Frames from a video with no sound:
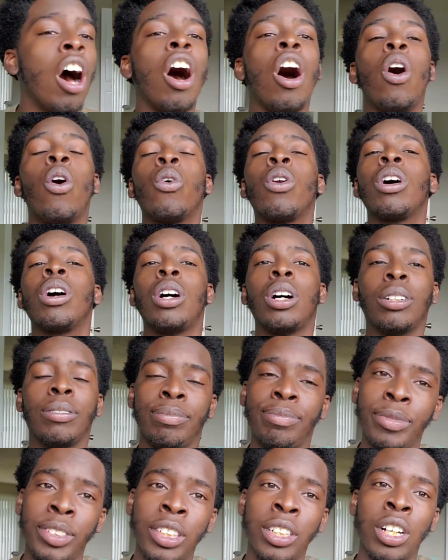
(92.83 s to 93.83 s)
Hold up.
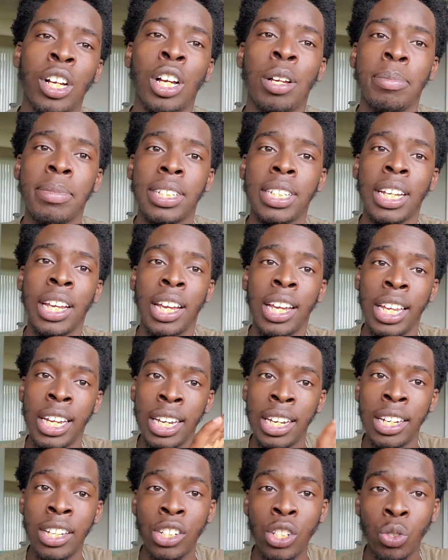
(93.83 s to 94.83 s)
You know what I'm
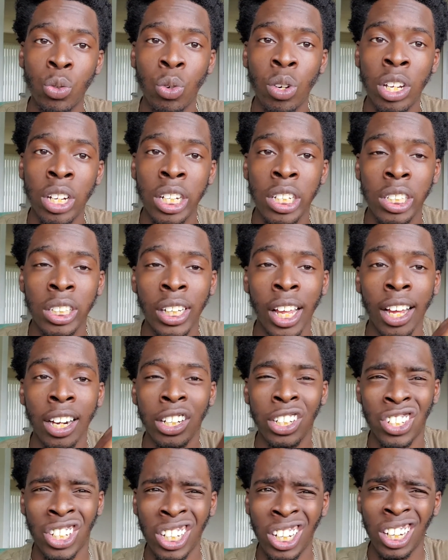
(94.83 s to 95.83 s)
saying? This one is not
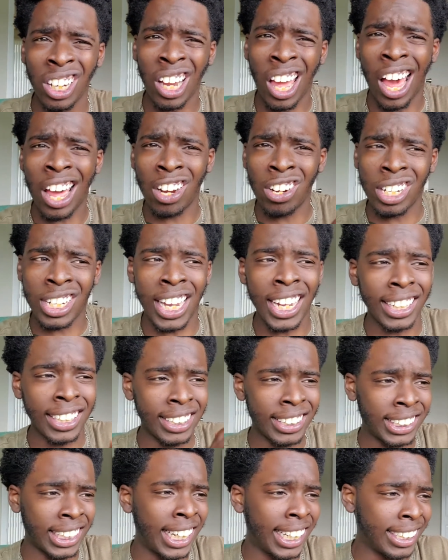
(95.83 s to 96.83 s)
a cheat, a lie
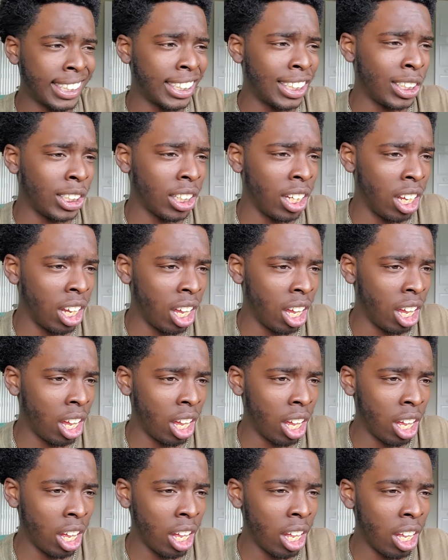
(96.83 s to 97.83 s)
detector test. It's
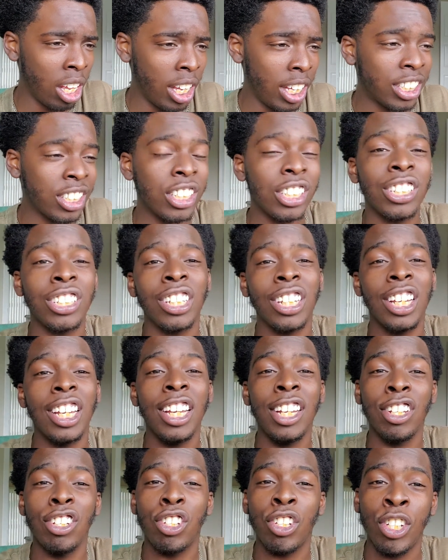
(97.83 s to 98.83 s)
just
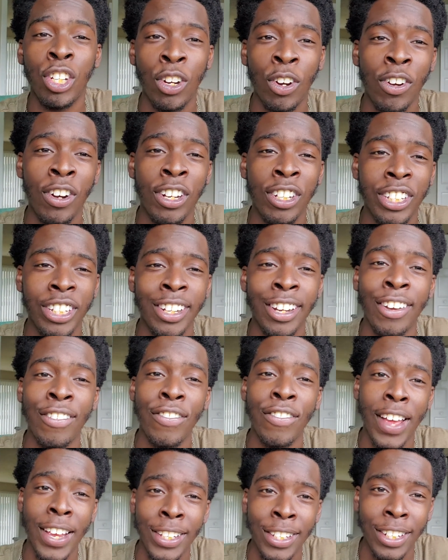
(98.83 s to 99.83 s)
insurance
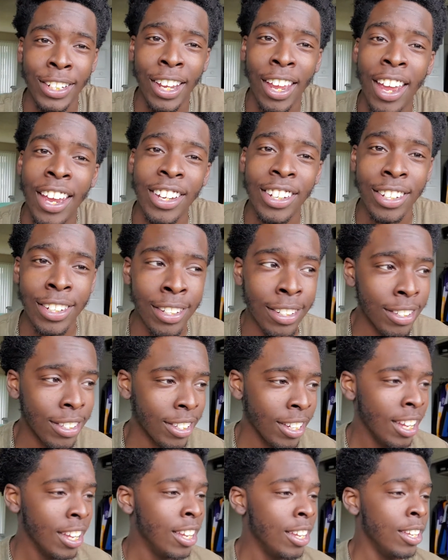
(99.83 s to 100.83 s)

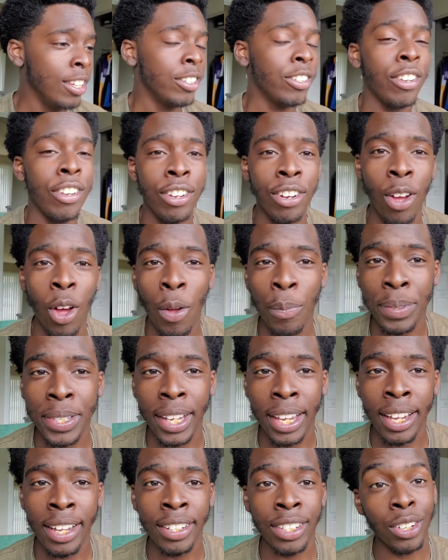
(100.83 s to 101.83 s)
investigations. So, you know what I'm
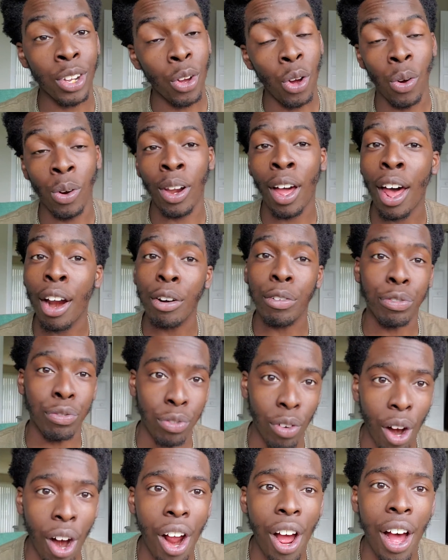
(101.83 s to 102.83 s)
saying? It's a whole lot of
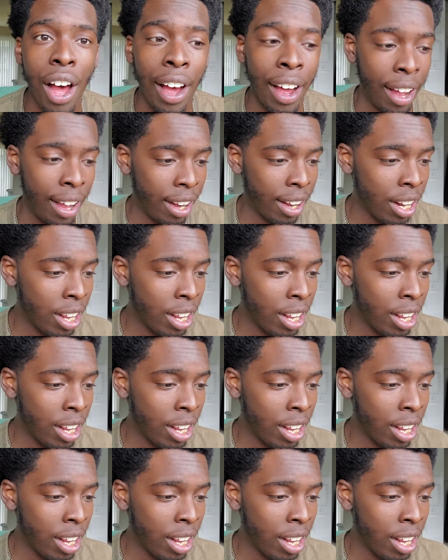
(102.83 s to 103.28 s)
fraud.